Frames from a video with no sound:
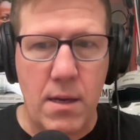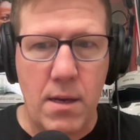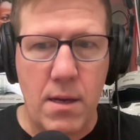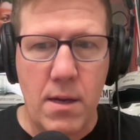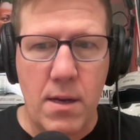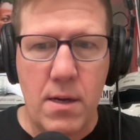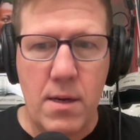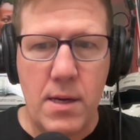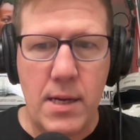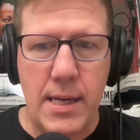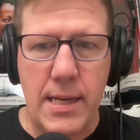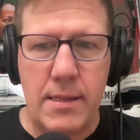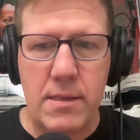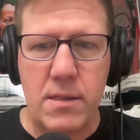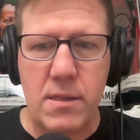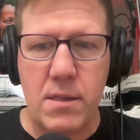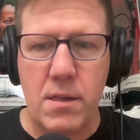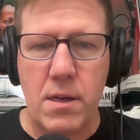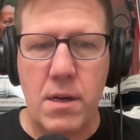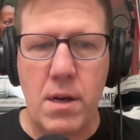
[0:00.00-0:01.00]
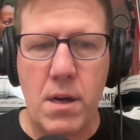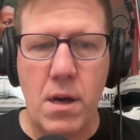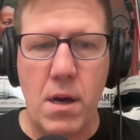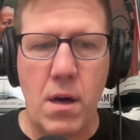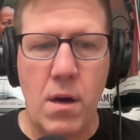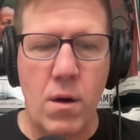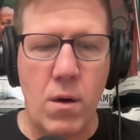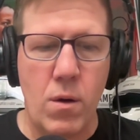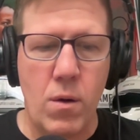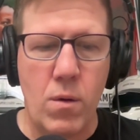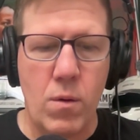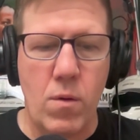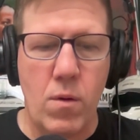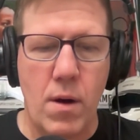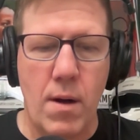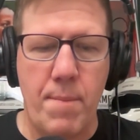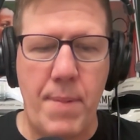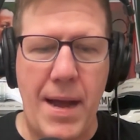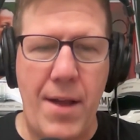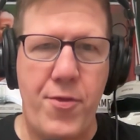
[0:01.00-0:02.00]
needs to know
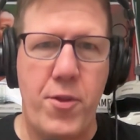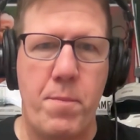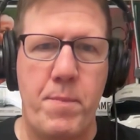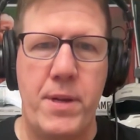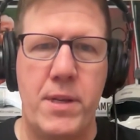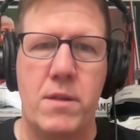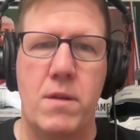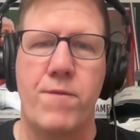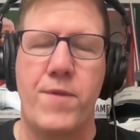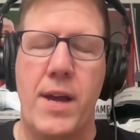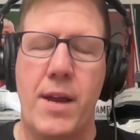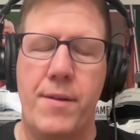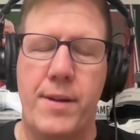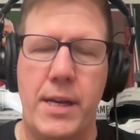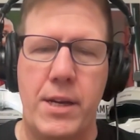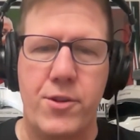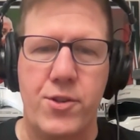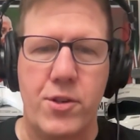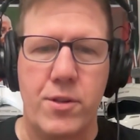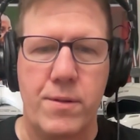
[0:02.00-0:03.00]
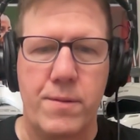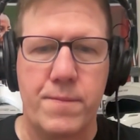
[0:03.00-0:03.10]
about the Piston Foundation?